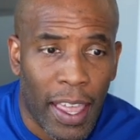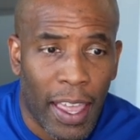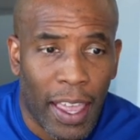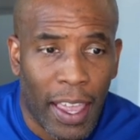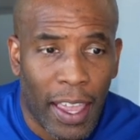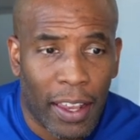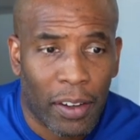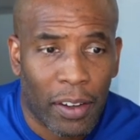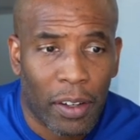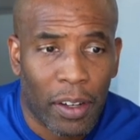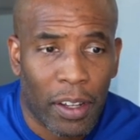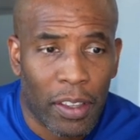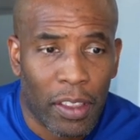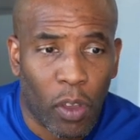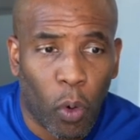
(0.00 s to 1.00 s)
And
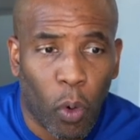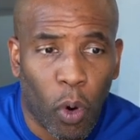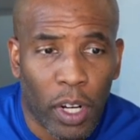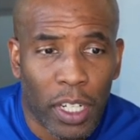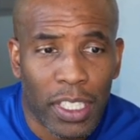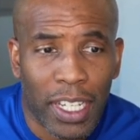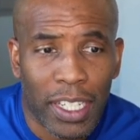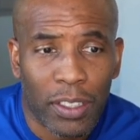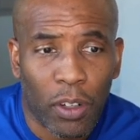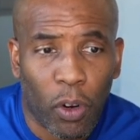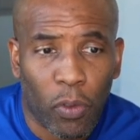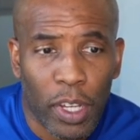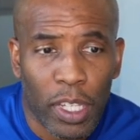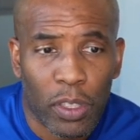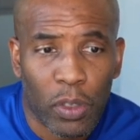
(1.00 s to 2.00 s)
the organizational
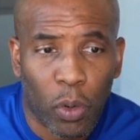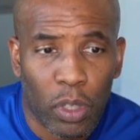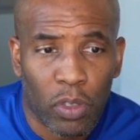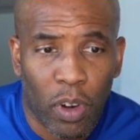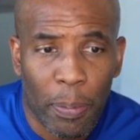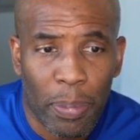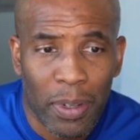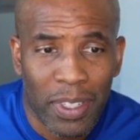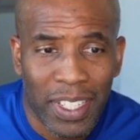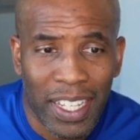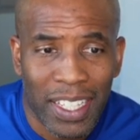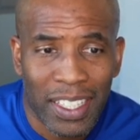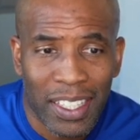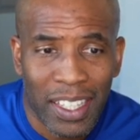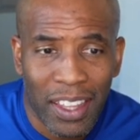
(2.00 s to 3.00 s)
resource
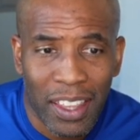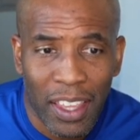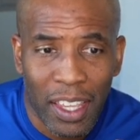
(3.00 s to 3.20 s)
represents